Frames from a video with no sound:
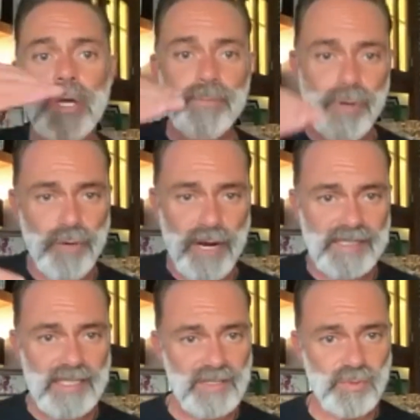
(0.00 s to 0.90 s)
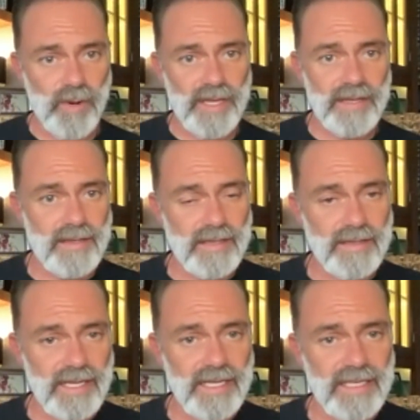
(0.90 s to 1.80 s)
progresses with
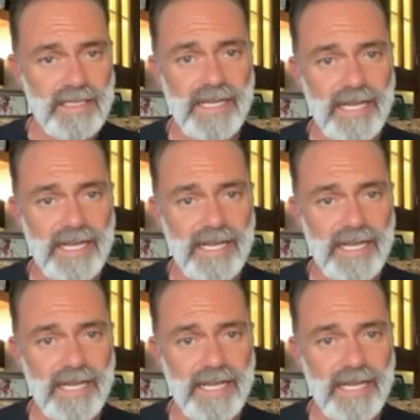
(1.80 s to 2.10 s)
the